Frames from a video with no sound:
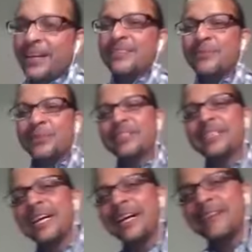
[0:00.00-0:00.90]
Well,
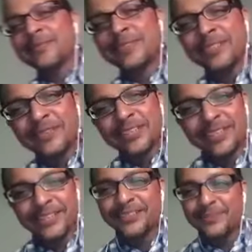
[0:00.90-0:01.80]
see,
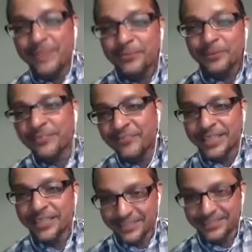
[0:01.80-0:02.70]
to me,
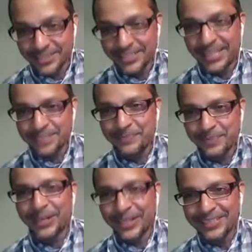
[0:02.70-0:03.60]
roughing it is the tent
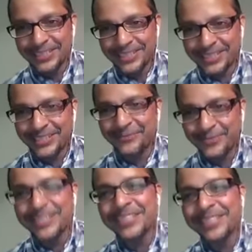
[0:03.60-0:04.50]
part. If
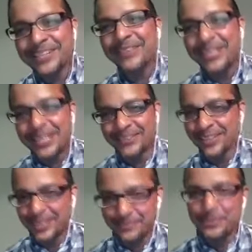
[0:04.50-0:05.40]
we're going to talk about having to
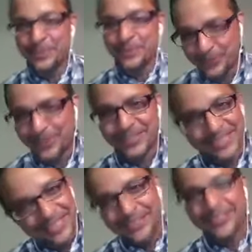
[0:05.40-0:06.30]
like poop in the
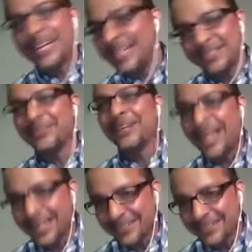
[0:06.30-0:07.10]
woods, okay, I didn't do that.